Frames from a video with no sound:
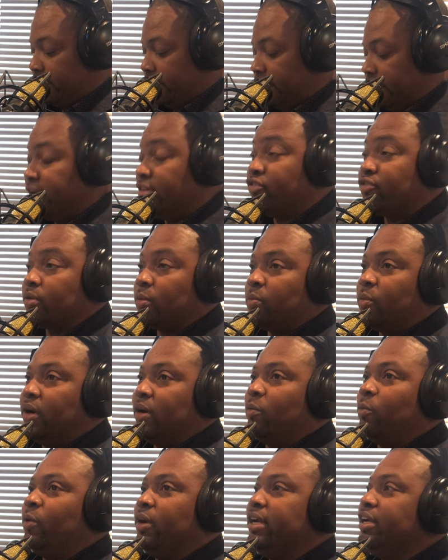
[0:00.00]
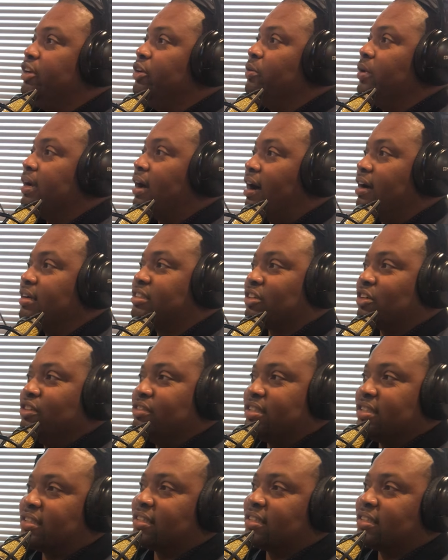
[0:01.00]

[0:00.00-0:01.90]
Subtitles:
is what we do at our church.